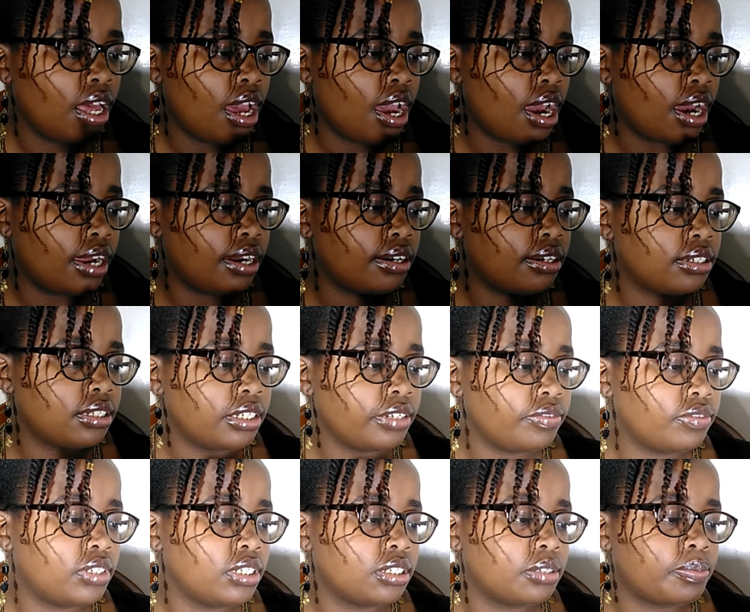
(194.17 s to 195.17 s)
I received
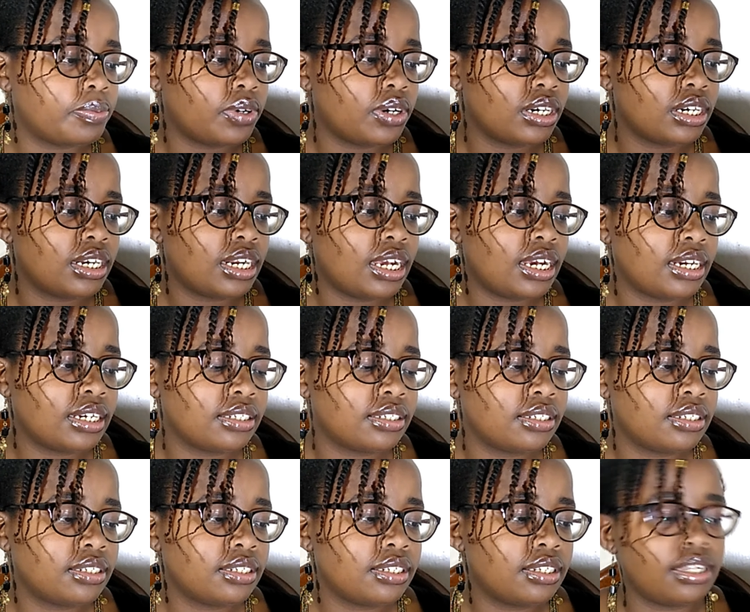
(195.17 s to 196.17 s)
this
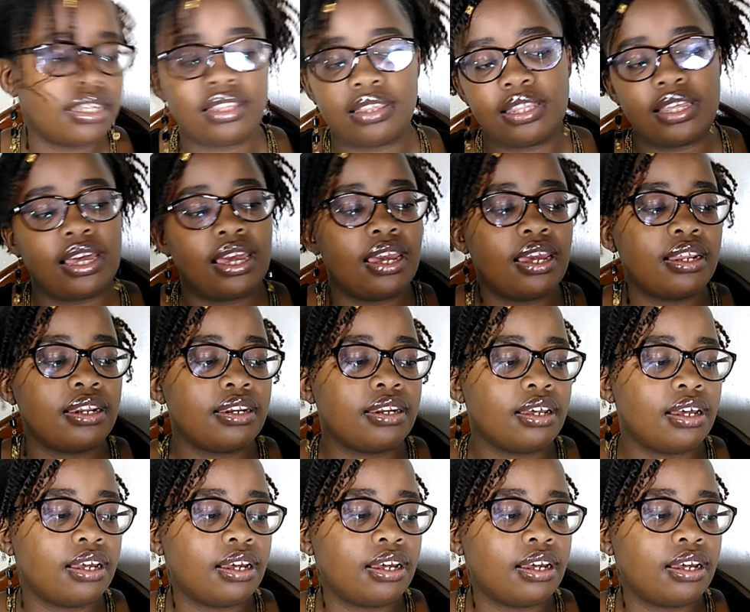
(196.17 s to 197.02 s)
product the end